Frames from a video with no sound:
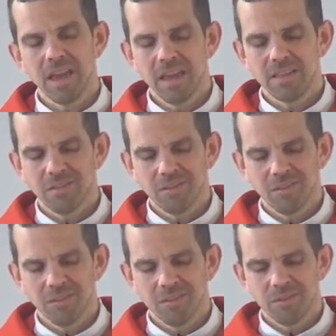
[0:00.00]
is
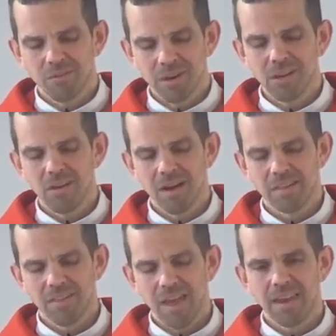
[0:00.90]
to
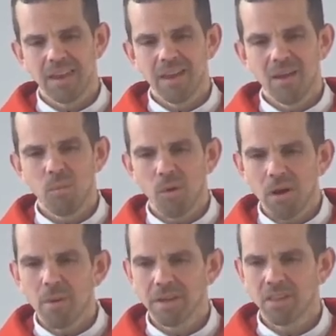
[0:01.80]
realise that
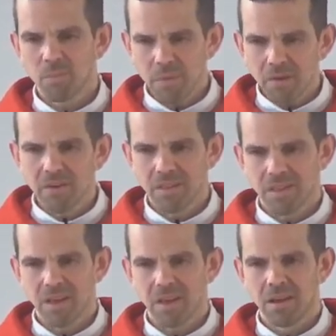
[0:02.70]
what I'm
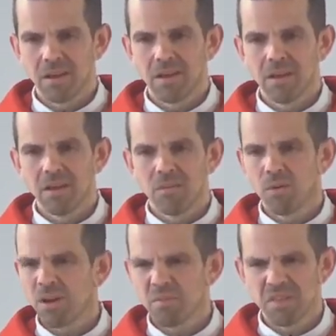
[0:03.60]
experiencing,
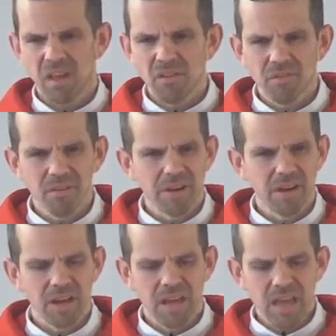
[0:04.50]
what I'm
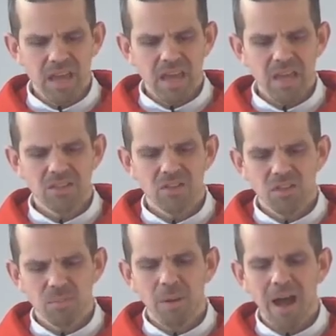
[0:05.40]
suffering, is
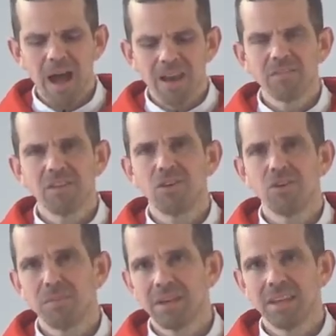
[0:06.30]
just part of the
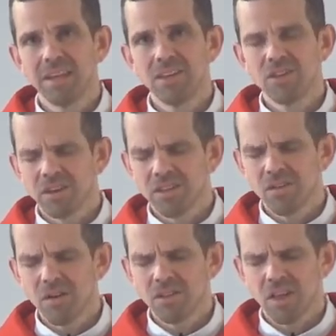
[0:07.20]
human condition. It's
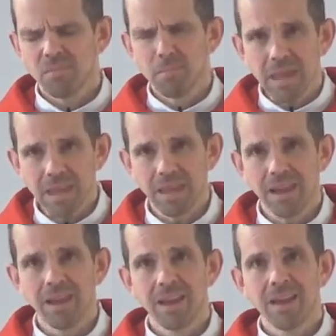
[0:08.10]
not just
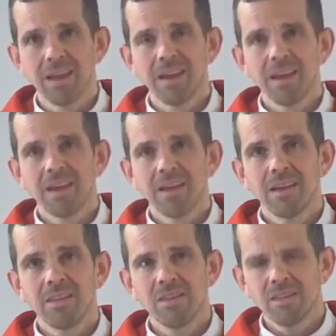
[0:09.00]
me.
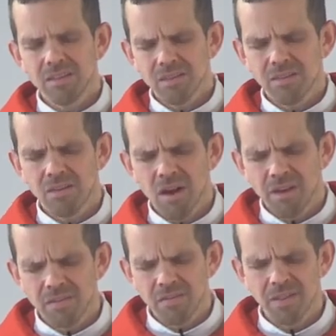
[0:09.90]
This is
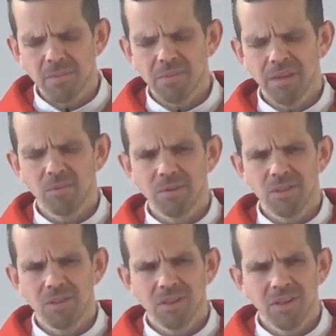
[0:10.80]
kind of something
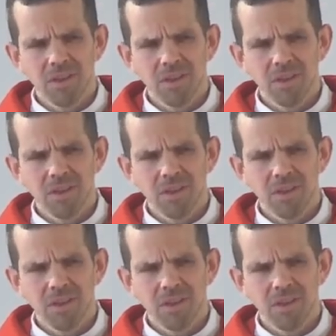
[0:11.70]
which